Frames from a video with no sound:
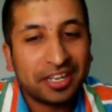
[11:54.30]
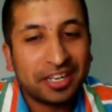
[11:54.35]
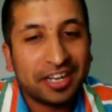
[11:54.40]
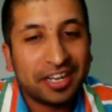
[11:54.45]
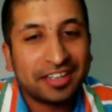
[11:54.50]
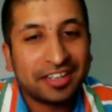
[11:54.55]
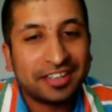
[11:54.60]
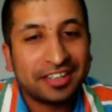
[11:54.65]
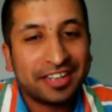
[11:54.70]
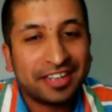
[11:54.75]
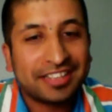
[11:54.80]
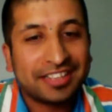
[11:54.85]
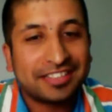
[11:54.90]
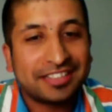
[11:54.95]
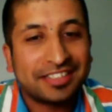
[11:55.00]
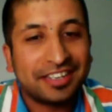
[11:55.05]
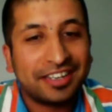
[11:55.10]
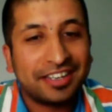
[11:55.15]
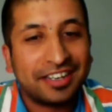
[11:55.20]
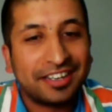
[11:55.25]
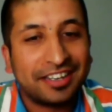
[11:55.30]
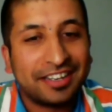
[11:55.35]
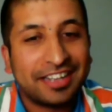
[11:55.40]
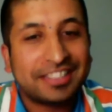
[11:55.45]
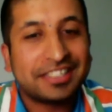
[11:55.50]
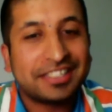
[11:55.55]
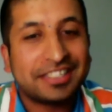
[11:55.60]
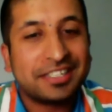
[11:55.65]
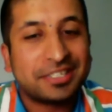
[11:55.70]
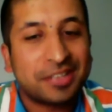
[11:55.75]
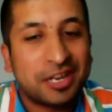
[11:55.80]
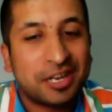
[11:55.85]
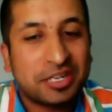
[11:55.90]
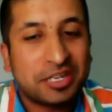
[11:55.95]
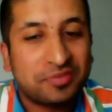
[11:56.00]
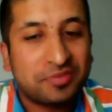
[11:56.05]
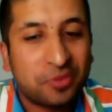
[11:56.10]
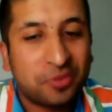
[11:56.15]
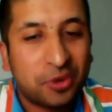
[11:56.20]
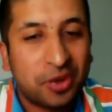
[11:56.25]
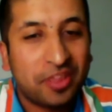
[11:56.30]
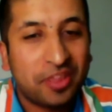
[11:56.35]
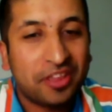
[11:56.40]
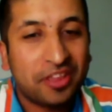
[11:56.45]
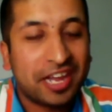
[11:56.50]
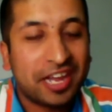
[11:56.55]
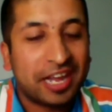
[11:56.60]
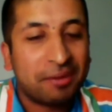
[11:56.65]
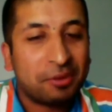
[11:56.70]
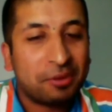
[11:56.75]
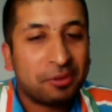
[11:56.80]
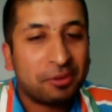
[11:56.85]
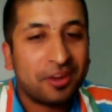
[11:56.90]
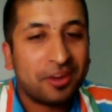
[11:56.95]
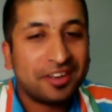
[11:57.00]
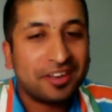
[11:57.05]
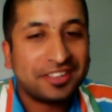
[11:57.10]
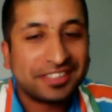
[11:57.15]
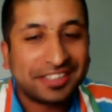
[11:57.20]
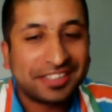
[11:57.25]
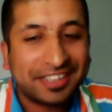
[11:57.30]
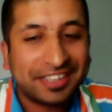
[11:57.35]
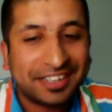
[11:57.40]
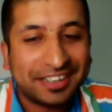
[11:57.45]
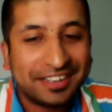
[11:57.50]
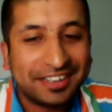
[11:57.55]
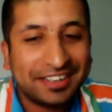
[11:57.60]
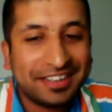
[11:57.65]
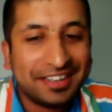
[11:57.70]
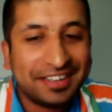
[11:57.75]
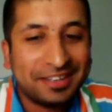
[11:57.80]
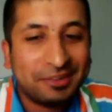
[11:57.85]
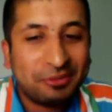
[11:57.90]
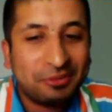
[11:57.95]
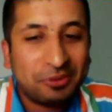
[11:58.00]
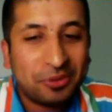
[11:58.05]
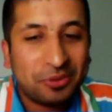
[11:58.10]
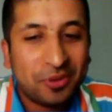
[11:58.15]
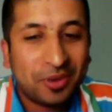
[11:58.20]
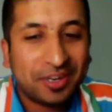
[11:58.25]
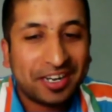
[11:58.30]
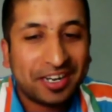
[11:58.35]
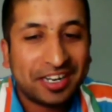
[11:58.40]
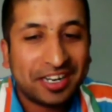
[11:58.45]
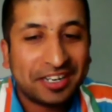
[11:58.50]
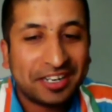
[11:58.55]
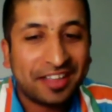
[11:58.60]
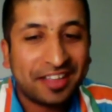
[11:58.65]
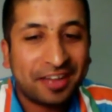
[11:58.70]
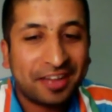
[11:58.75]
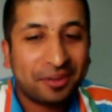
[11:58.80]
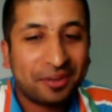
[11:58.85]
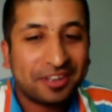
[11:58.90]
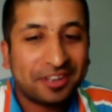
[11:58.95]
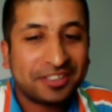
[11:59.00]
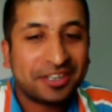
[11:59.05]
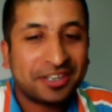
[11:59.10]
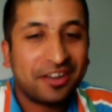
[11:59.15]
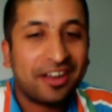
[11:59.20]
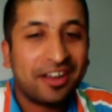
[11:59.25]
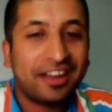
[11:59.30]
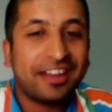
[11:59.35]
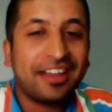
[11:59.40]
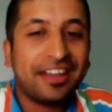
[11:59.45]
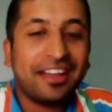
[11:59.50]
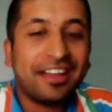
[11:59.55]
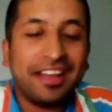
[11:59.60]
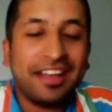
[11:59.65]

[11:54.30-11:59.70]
I think that's a discussion for another day. We won't get into that one tonight.